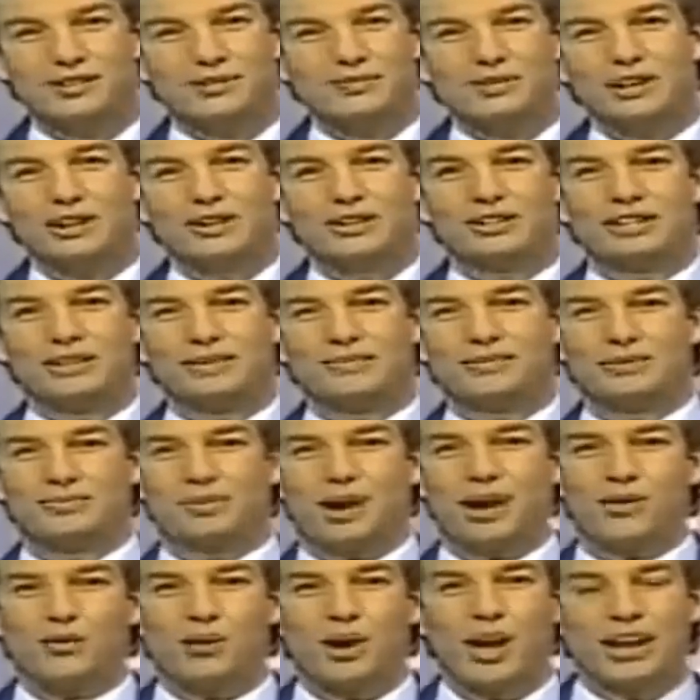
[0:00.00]
Let's meet our team
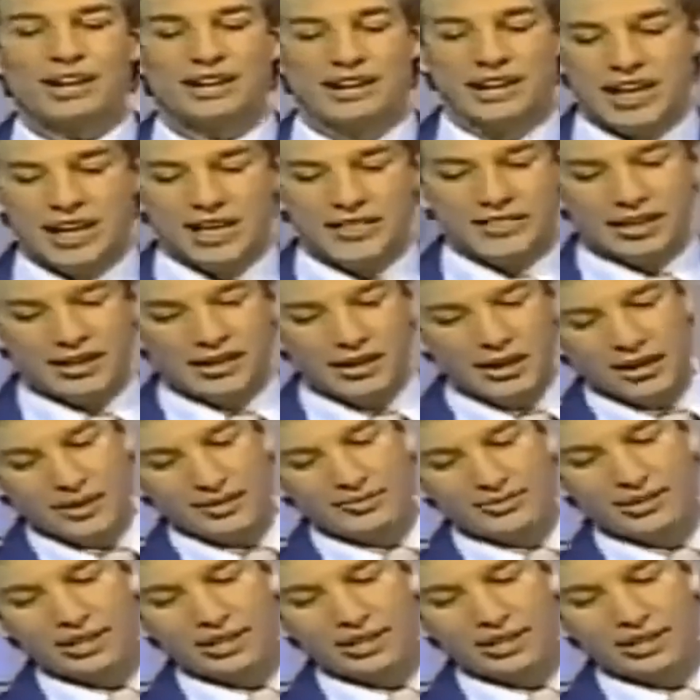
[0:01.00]
to my right. They call